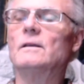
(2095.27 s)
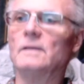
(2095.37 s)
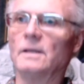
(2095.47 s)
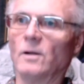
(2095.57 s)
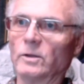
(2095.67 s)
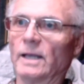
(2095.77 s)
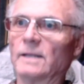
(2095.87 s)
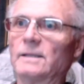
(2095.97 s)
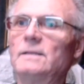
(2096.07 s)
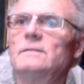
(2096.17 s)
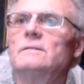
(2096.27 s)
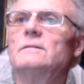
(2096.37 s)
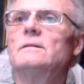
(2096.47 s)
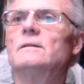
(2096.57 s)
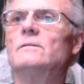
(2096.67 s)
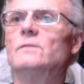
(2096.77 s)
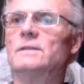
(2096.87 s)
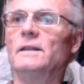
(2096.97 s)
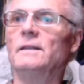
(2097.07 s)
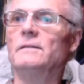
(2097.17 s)
in Old Celtic, was
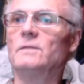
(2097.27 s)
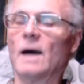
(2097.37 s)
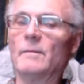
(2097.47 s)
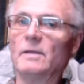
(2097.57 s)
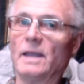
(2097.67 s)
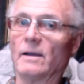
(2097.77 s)
a common